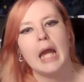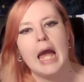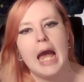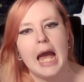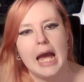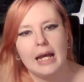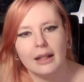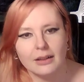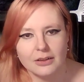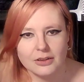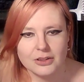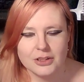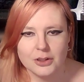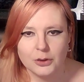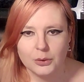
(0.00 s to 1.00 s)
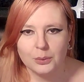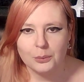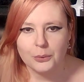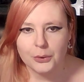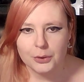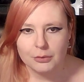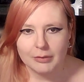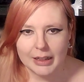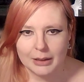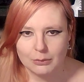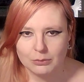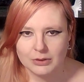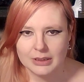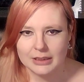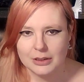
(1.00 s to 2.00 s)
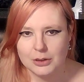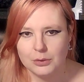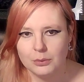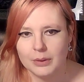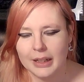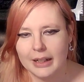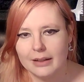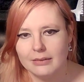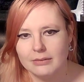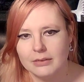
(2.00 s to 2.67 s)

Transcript: and you go around and you get